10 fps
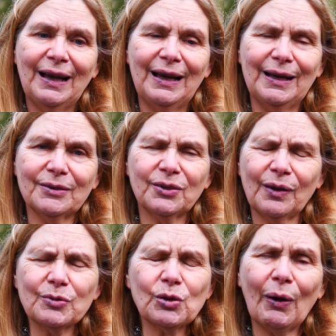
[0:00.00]
So
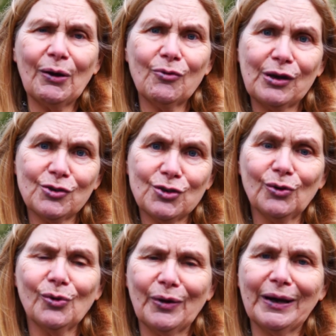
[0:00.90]
that was quite
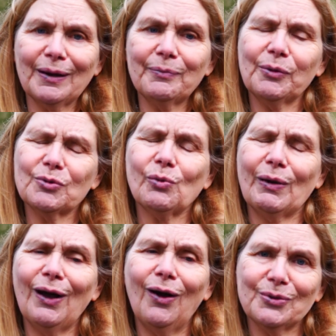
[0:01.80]
reassuring, but it was
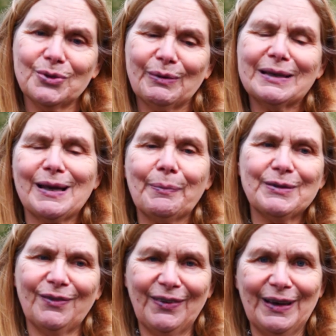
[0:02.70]
quite hard to
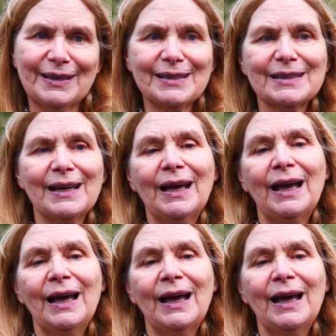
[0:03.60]
accept at first.